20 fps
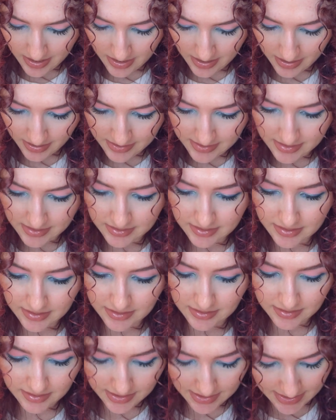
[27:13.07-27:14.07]
It's a
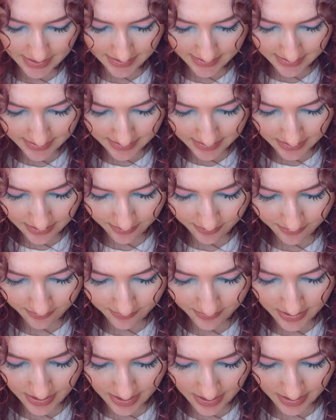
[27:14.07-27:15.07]
little less than I've
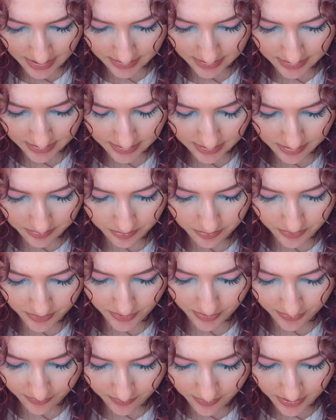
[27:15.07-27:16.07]
had in the
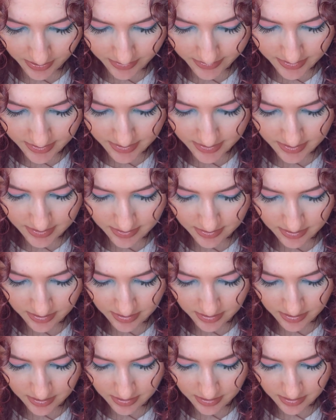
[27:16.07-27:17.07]
previous
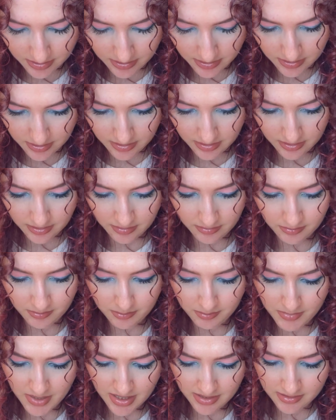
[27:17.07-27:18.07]

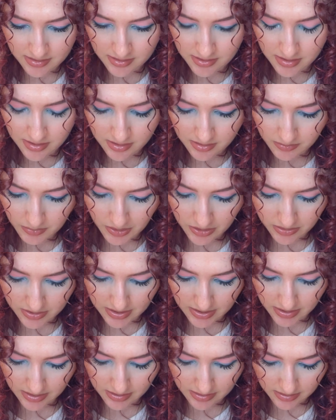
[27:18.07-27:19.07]
months, because
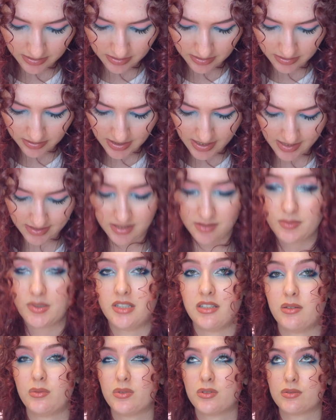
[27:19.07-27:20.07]
like last month
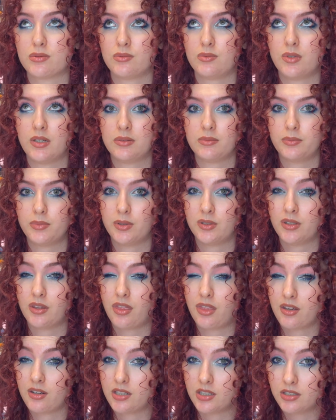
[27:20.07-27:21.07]
it was
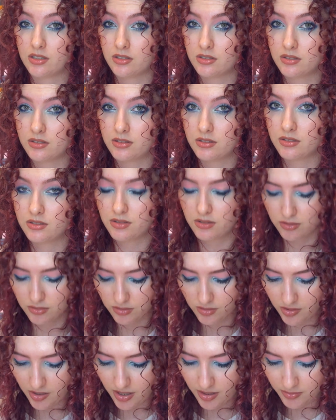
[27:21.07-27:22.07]
1.32
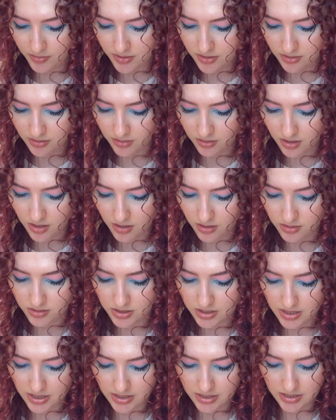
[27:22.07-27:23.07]
grams
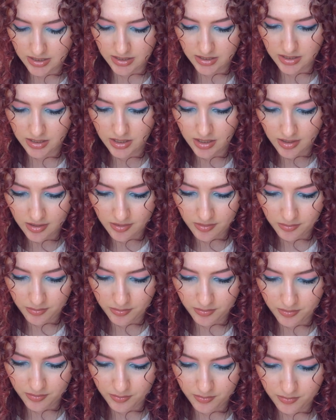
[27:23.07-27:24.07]
lost, and then
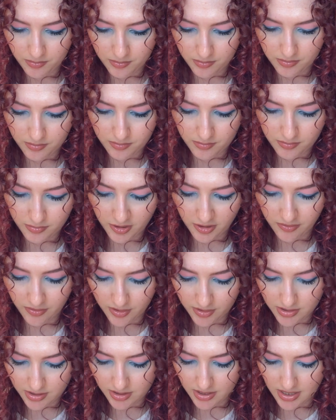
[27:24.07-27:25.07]

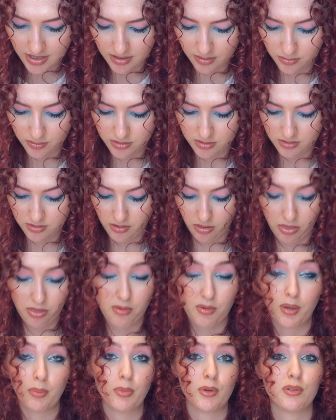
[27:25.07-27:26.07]
previous to that it was
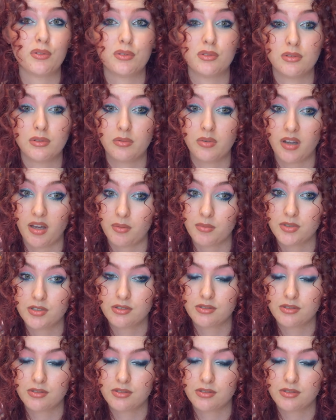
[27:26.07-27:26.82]
3.2 grams.